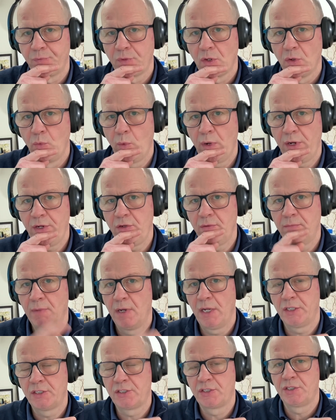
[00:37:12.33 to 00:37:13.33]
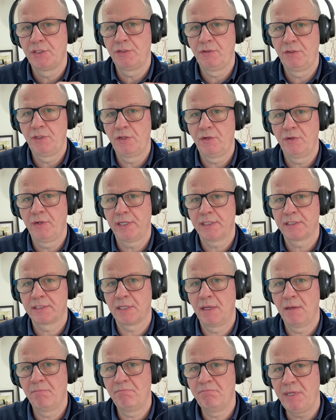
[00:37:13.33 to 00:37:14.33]
when you merge 2 units,
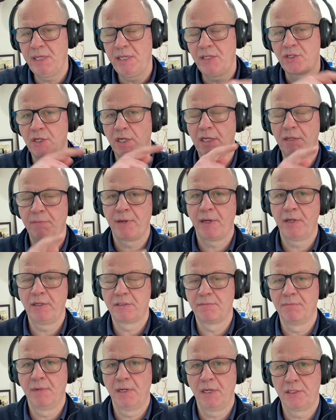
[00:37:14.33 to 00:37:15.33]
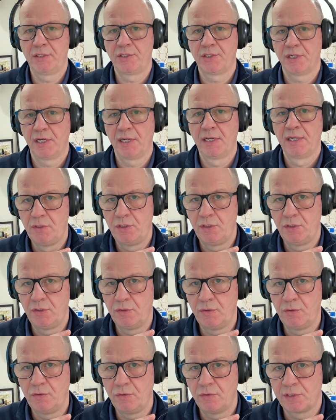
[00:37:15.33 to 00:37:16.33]
immediately post-merger,
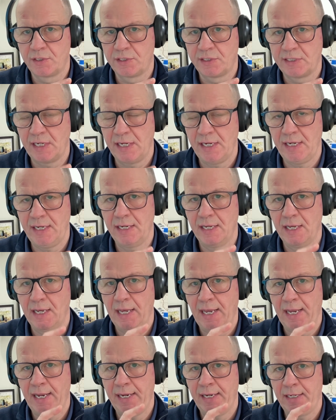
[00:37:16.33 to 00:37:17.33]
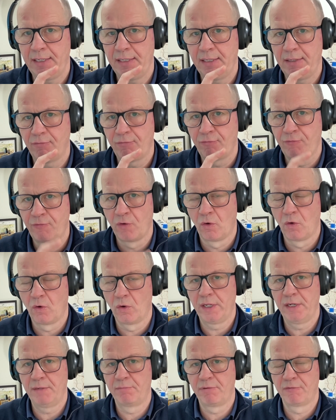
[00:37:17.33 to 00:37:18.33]
you see a
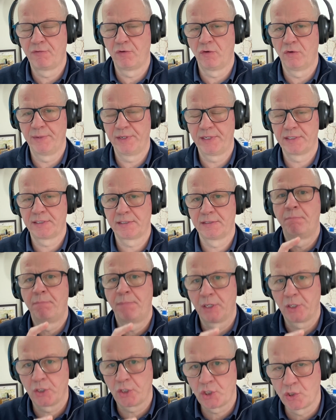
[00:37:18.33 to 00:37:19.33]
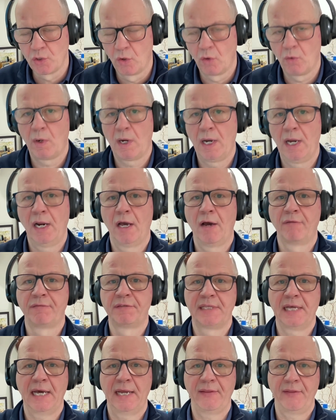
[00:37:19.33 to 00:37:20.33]
fall in performance. But a short while after
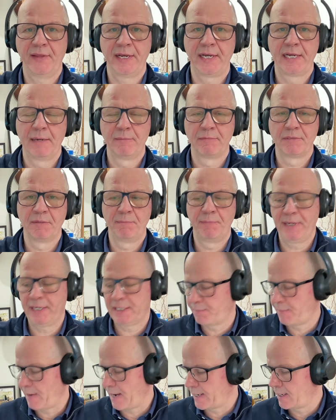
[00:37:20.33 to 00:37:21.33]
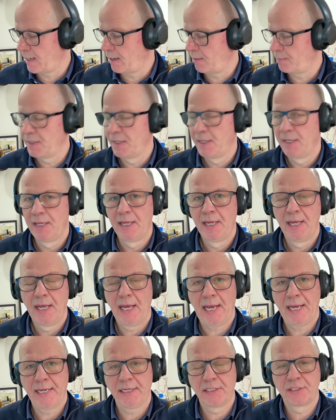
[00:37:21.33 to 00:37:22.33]
that, it then comes and picks back up.
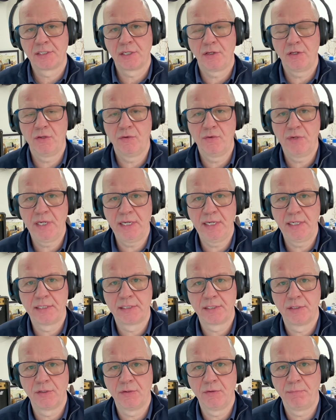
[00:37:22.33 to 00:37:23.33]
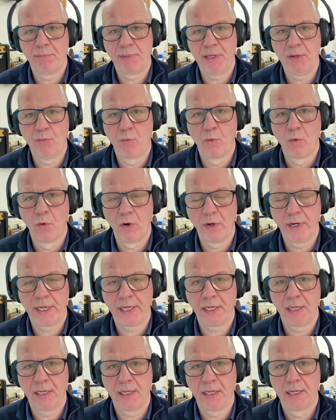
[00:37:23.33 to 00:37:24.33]
And so you need to be
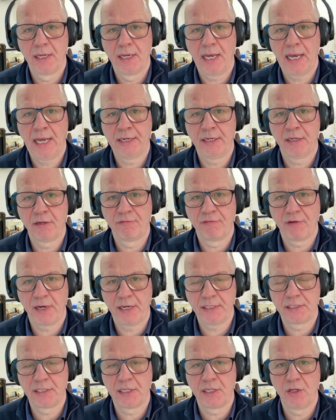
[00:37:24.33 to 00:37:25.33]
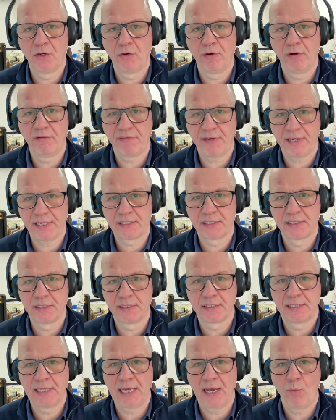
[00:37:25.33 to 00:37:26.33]
warning and advising your
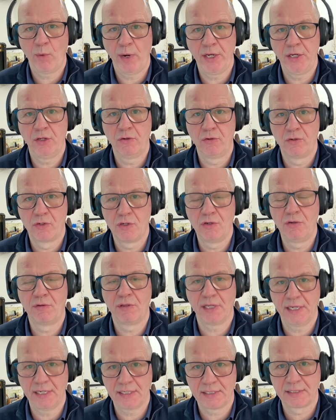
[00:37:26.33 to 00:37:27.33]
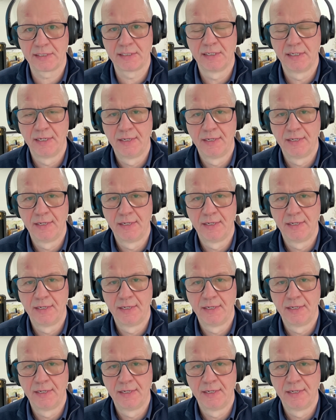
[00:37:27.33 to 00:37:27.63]
investors that when you do this,